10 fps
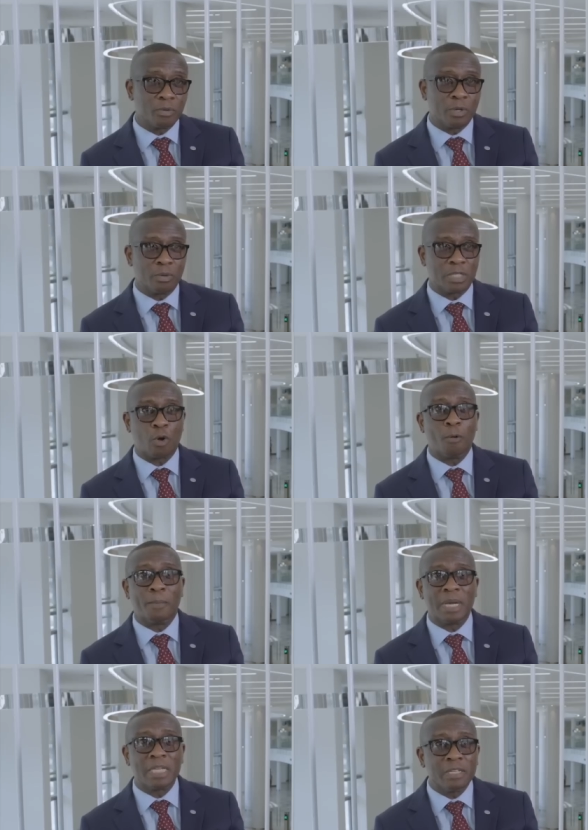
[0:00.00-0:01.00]
So it was a
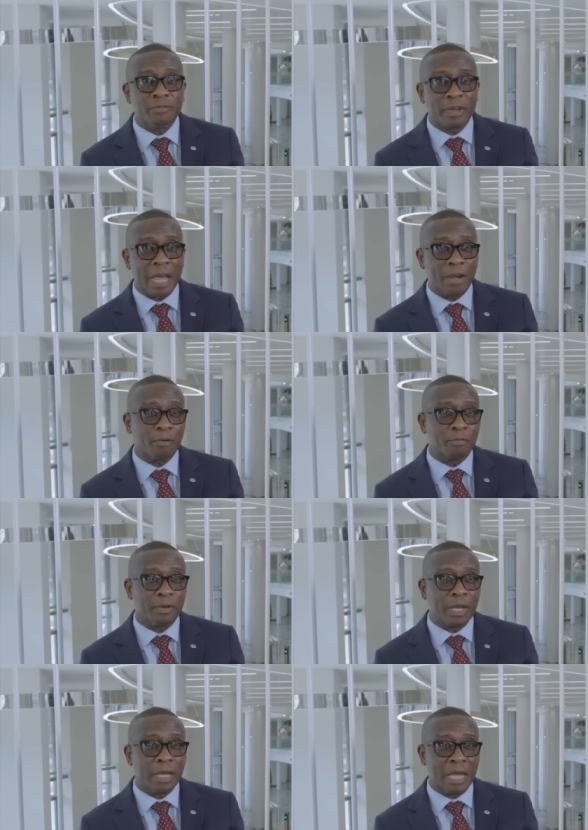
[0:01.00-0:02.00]
competitive kind of
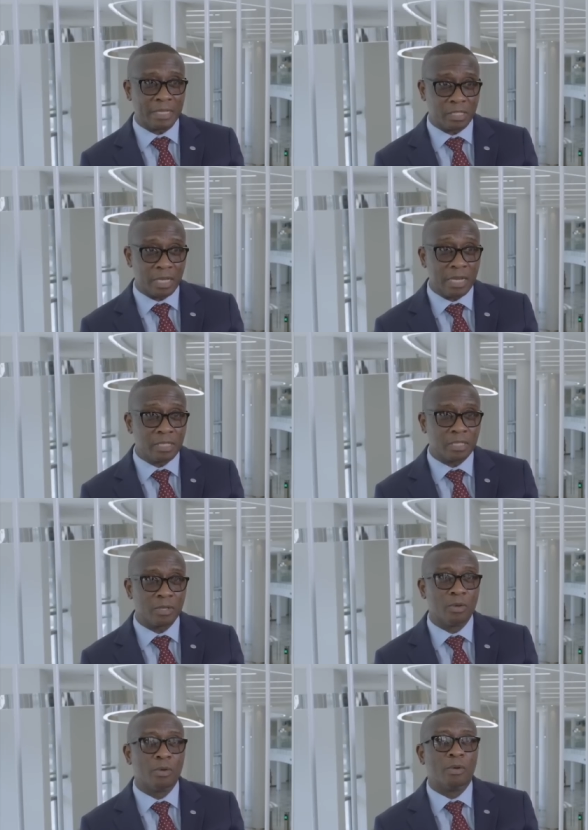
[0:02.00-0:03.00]
uh, exercise
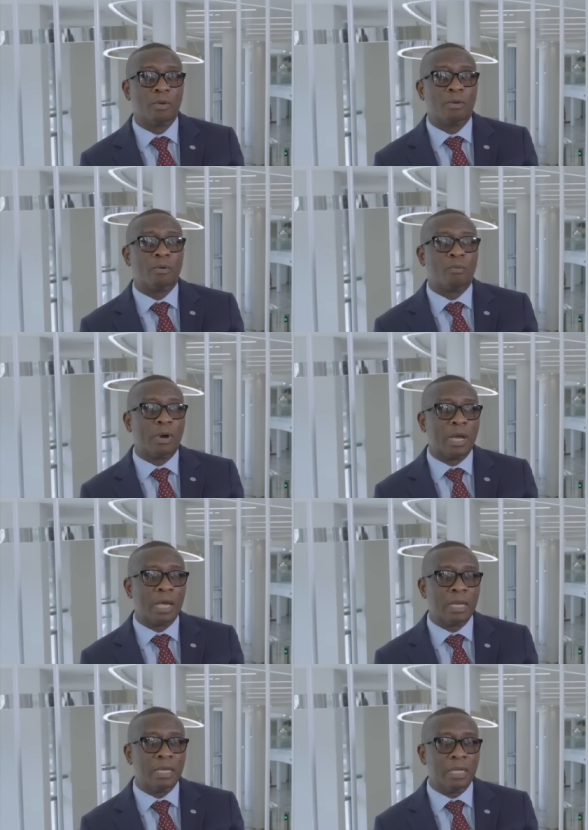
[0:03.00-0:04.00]

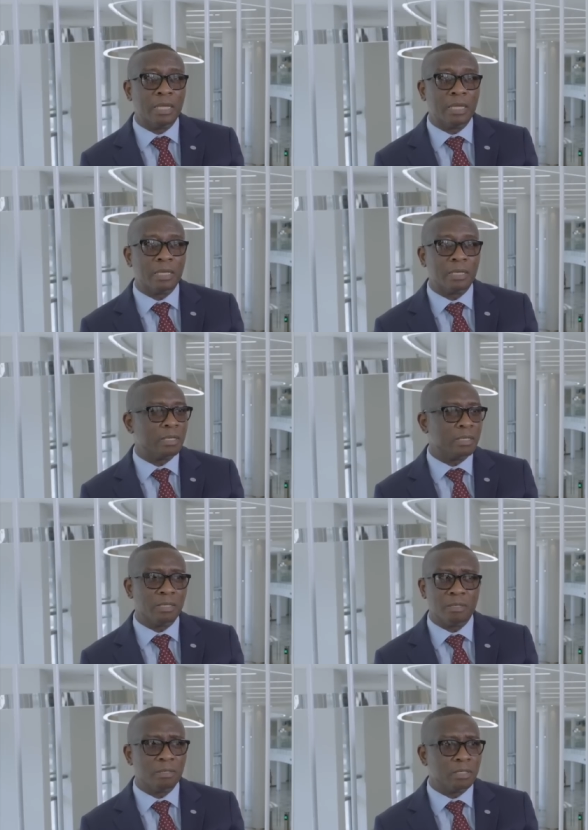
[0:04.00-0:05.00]
where they
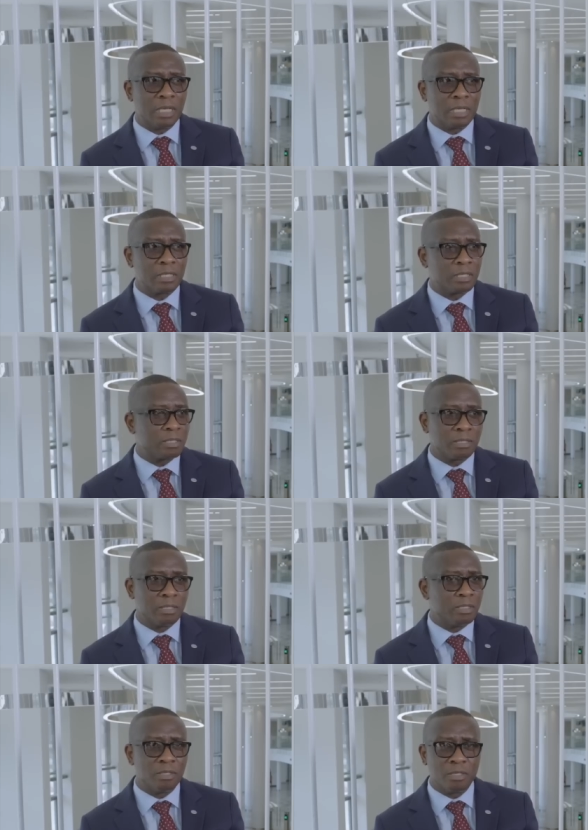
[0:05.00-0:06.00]
just
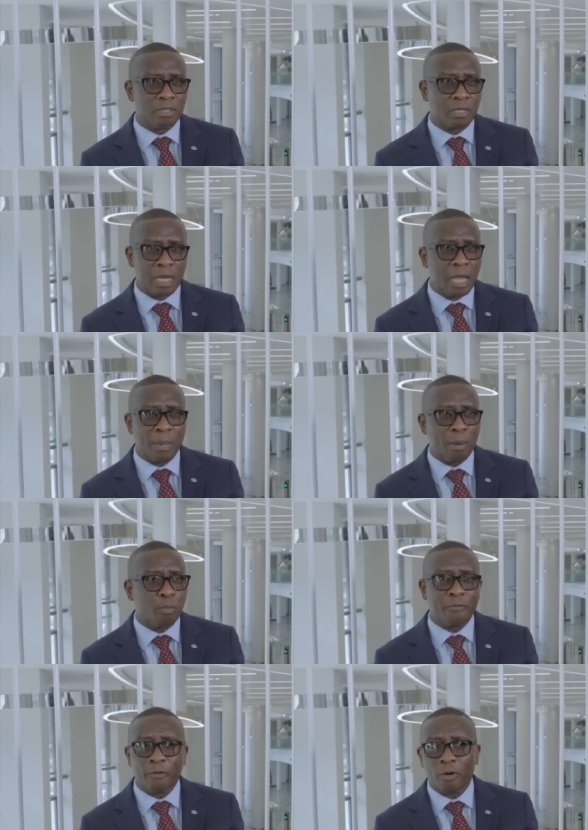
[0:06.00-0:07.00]
came
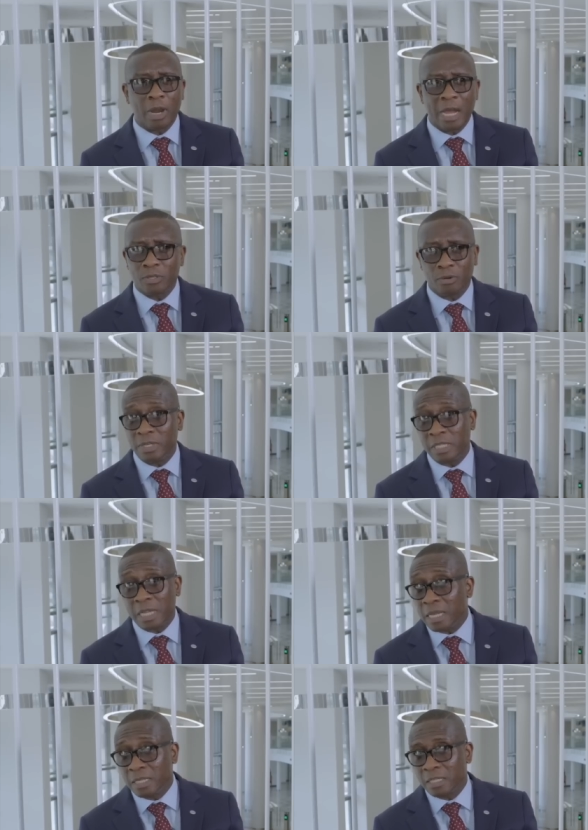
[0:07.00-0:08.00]
up with all kinds of
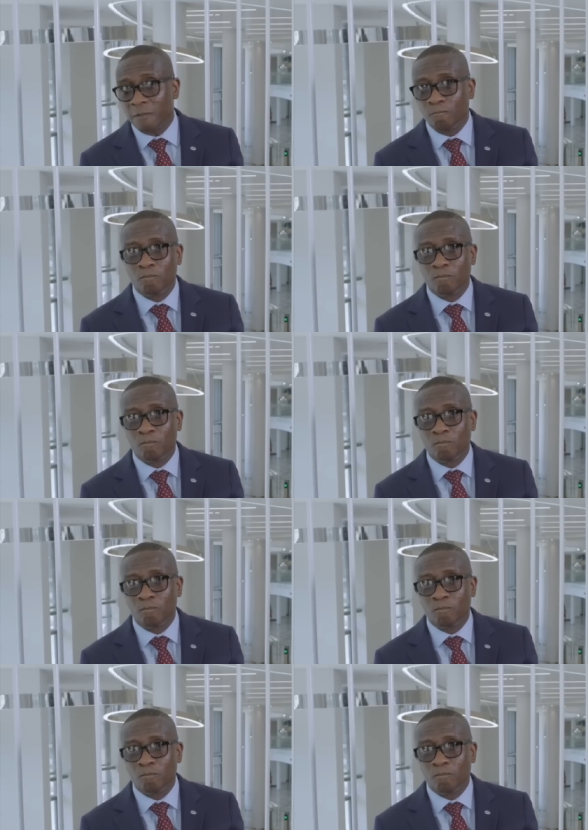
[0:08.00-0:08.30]
designs.